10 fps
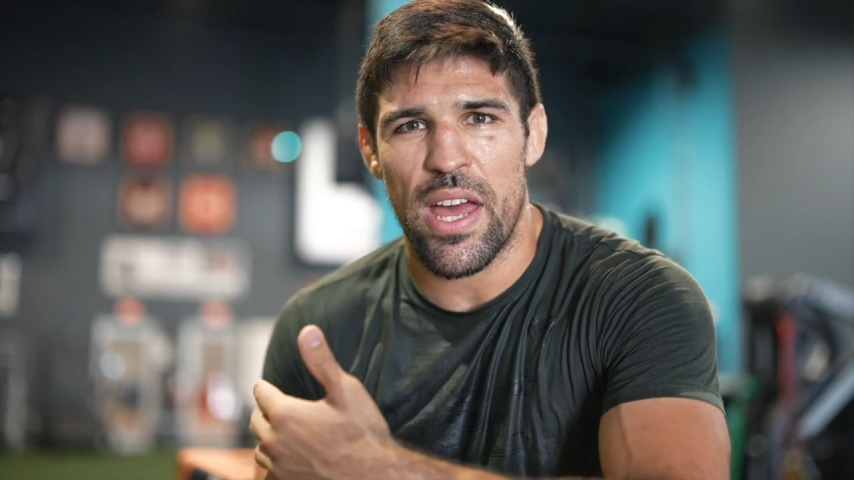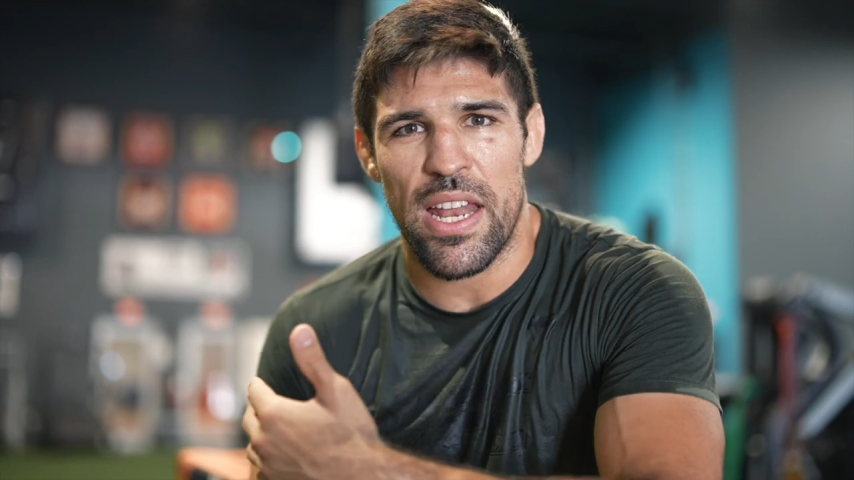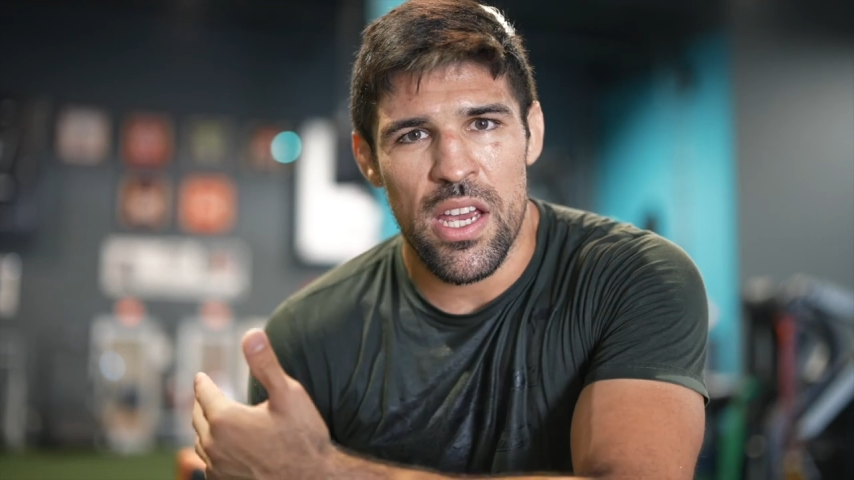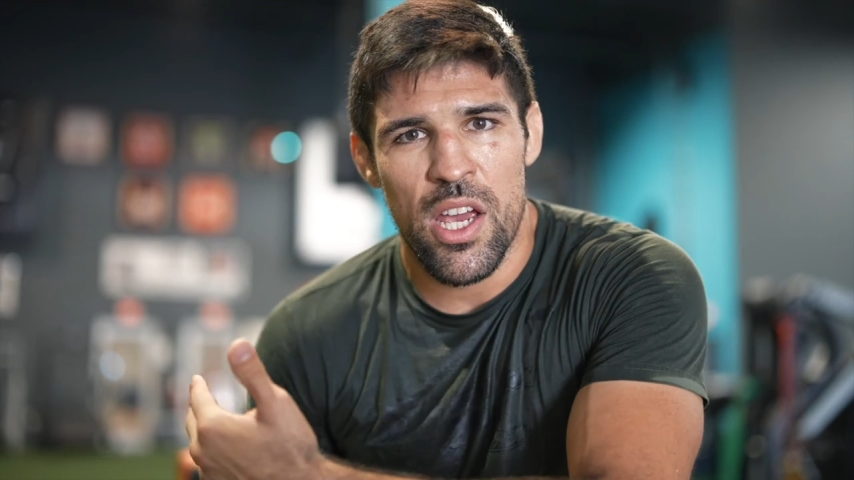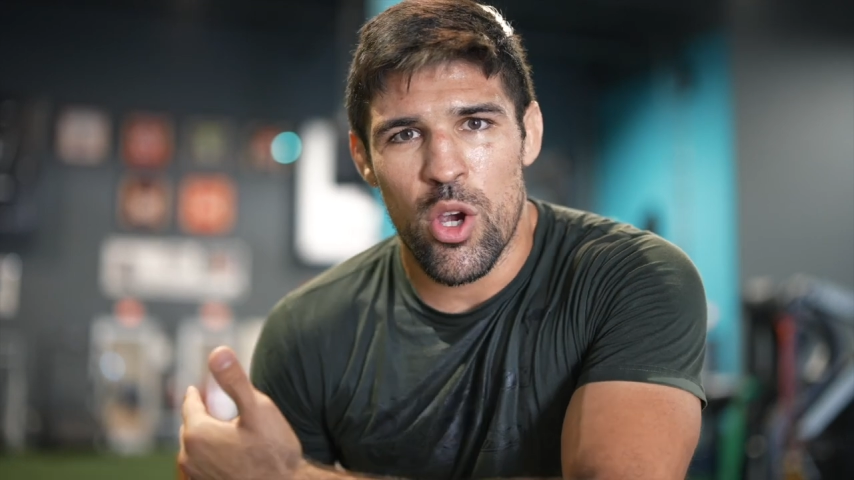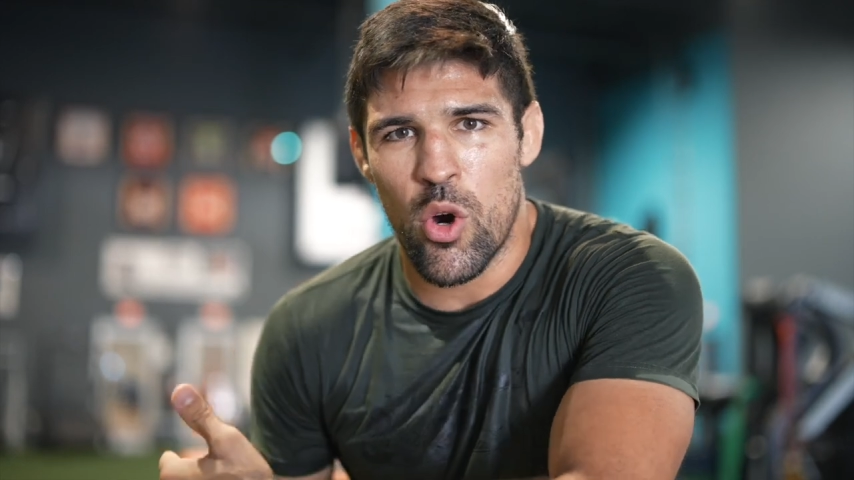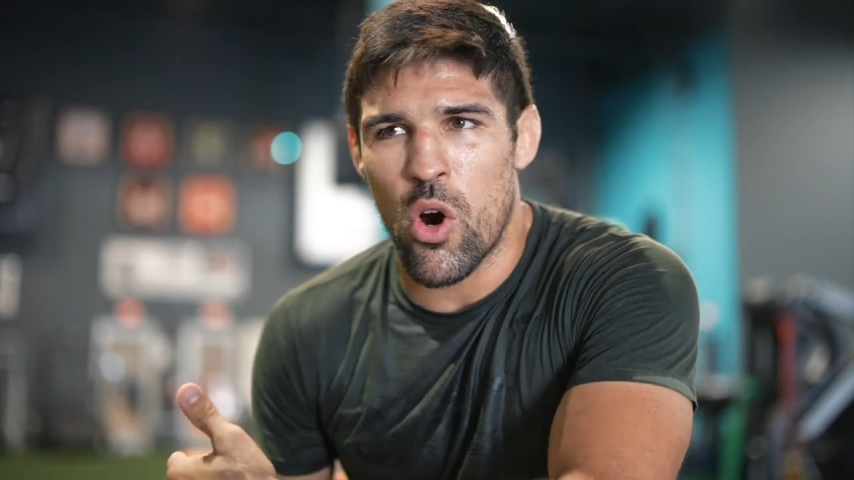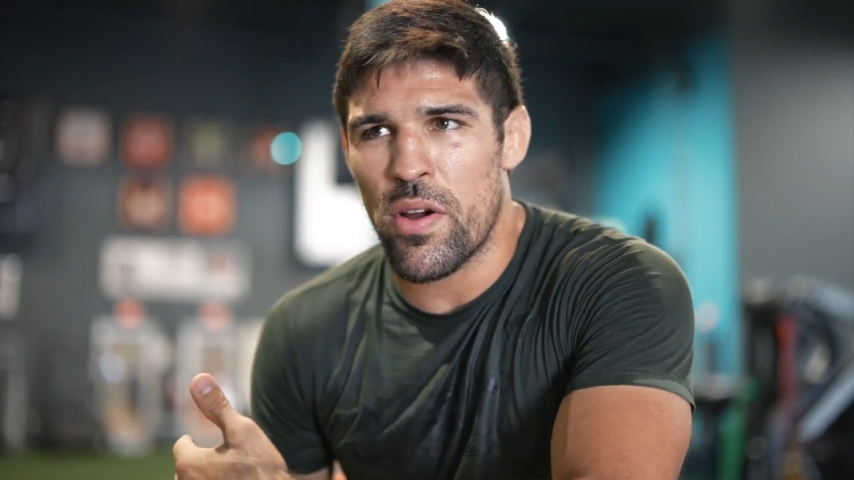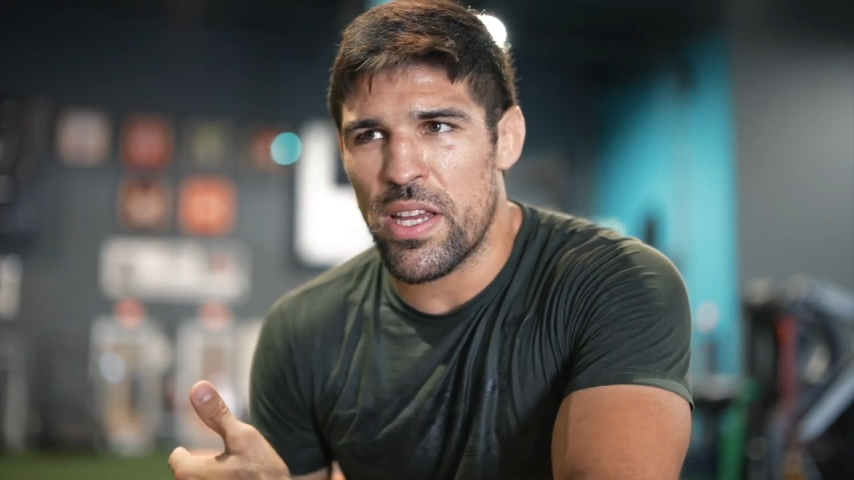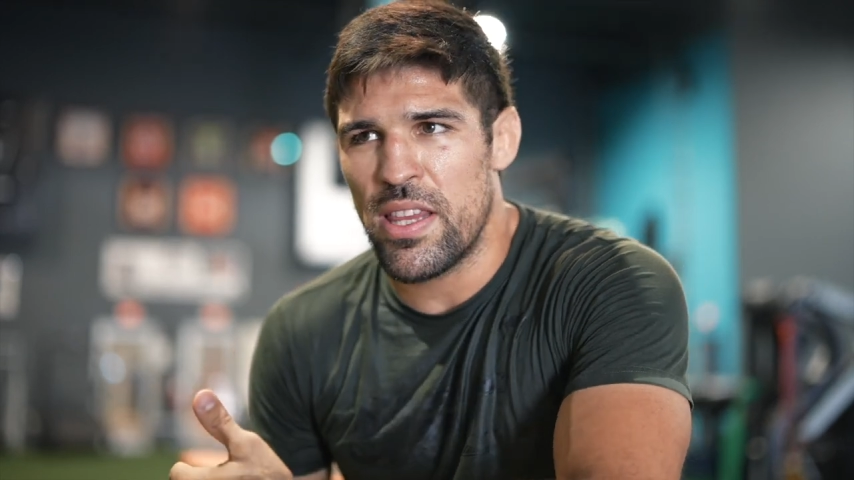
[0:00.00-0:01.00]
that
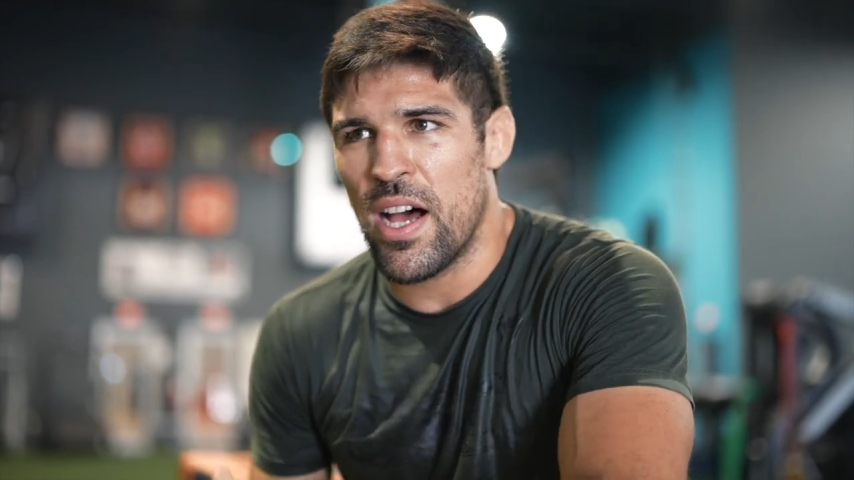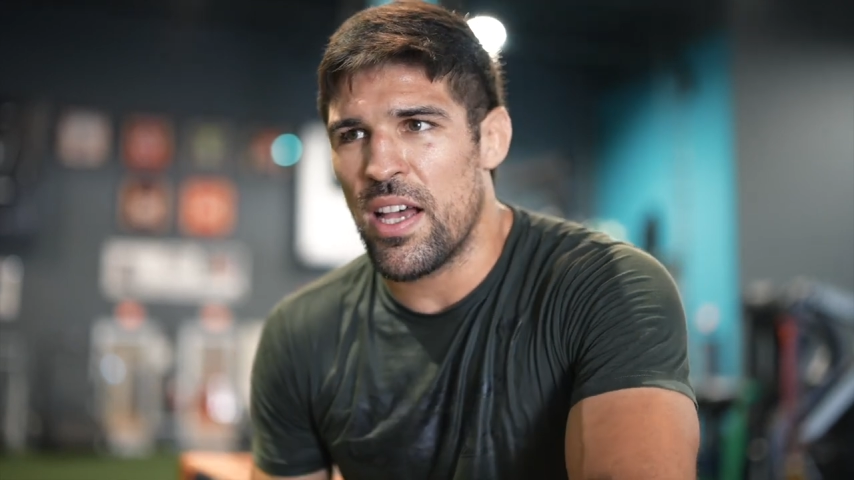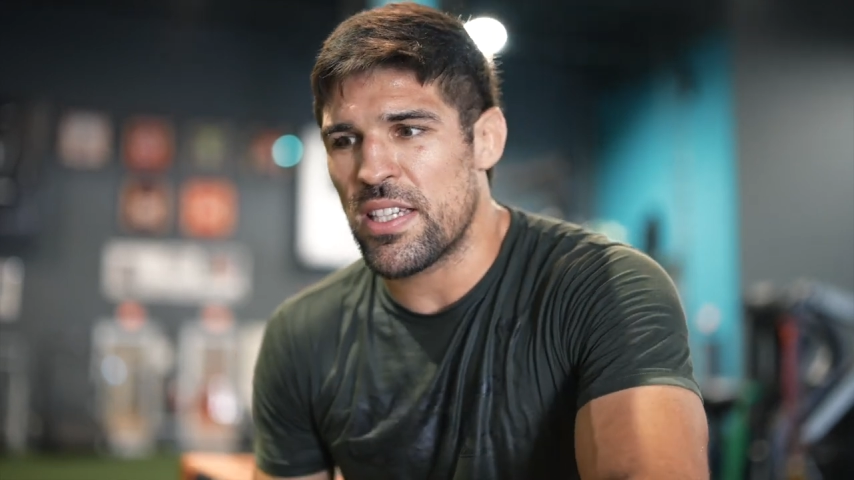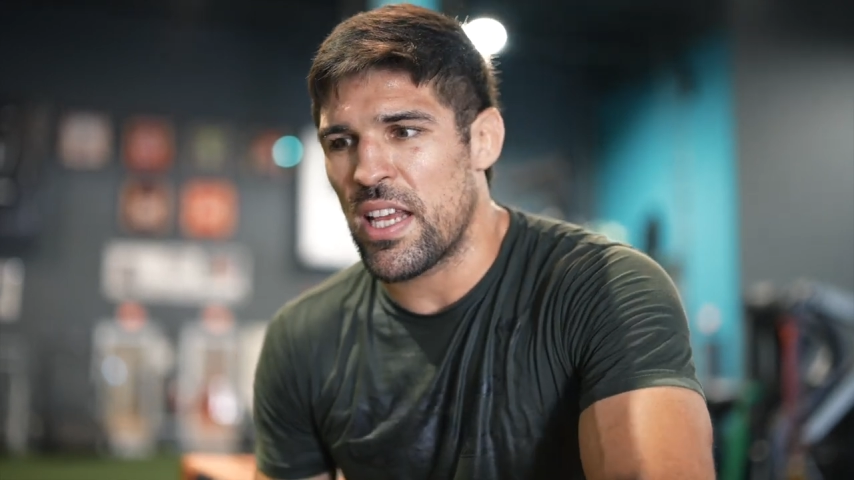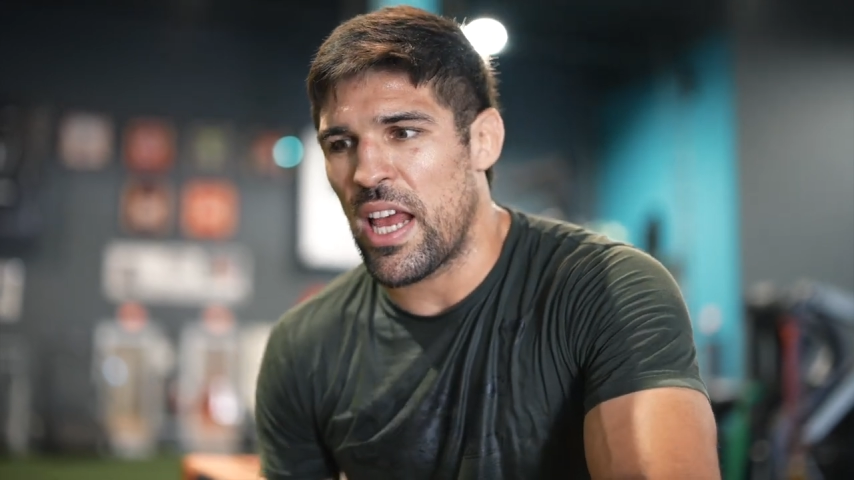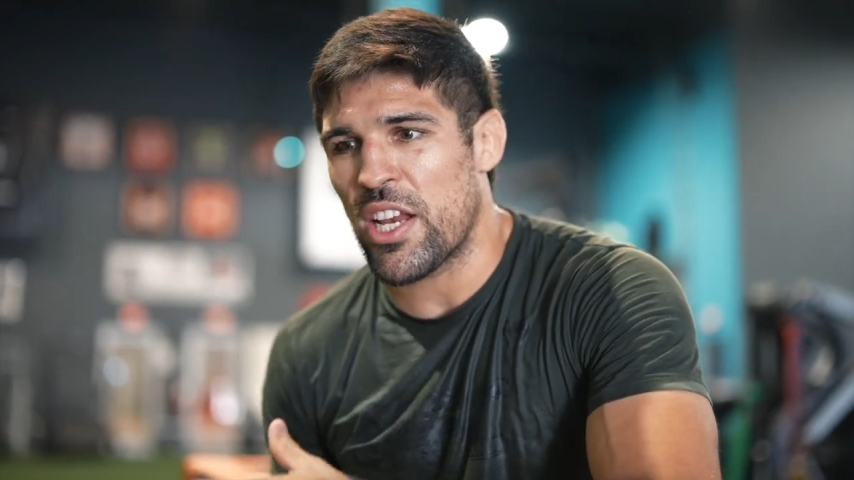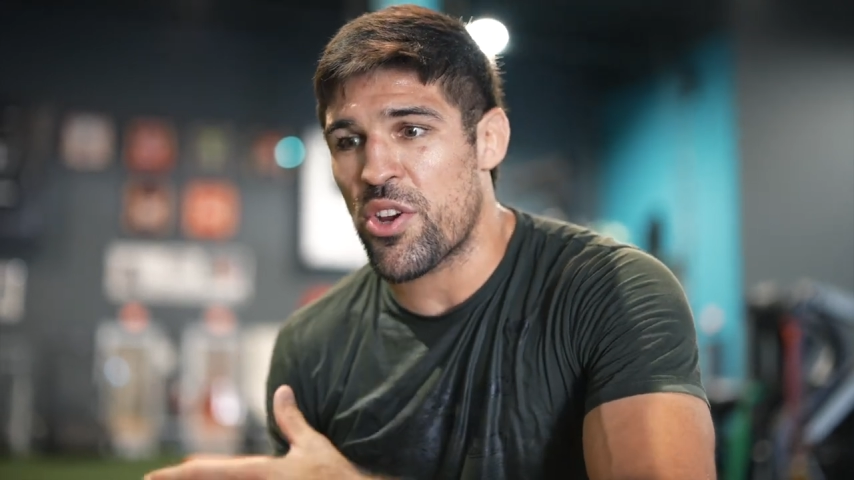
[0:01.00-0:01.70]
Corey does and